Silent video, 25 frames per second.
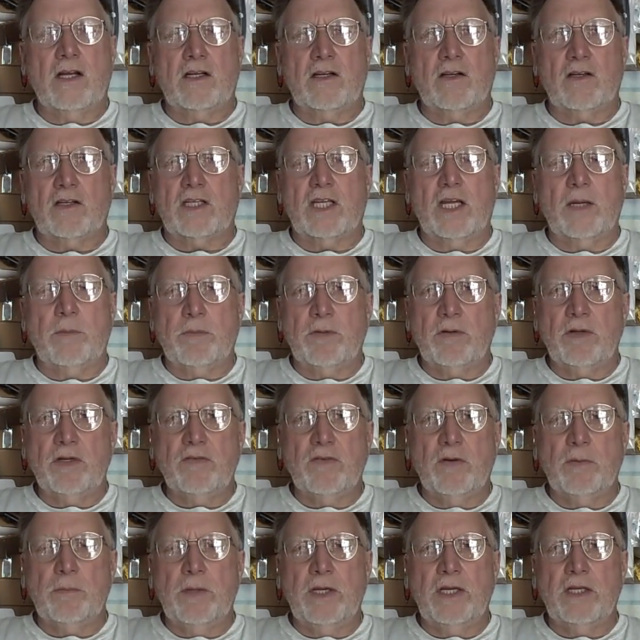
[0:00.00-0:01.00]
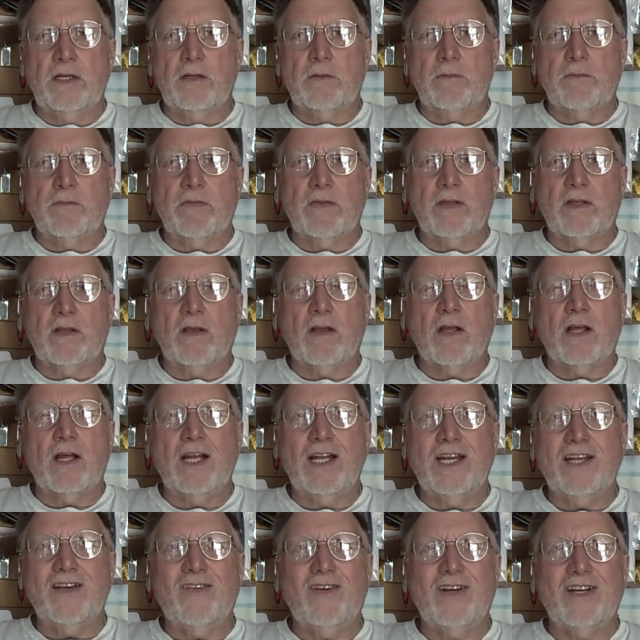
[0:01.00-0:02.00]
I can't believe I made it.
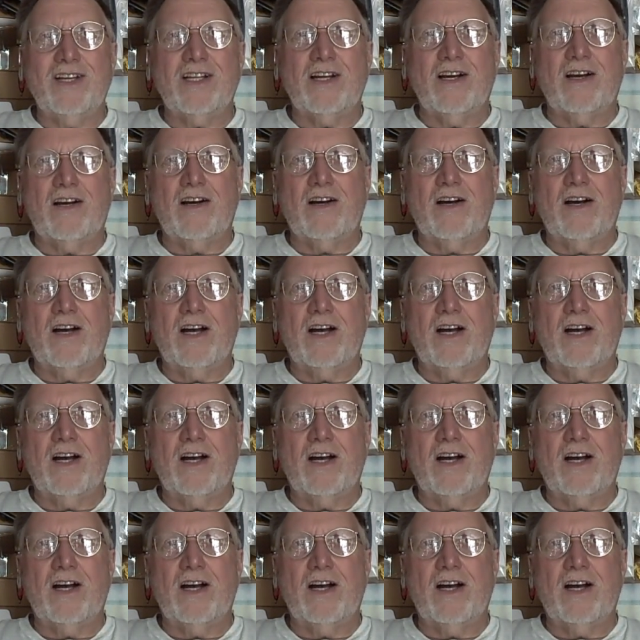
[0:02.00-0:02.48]
Anyway,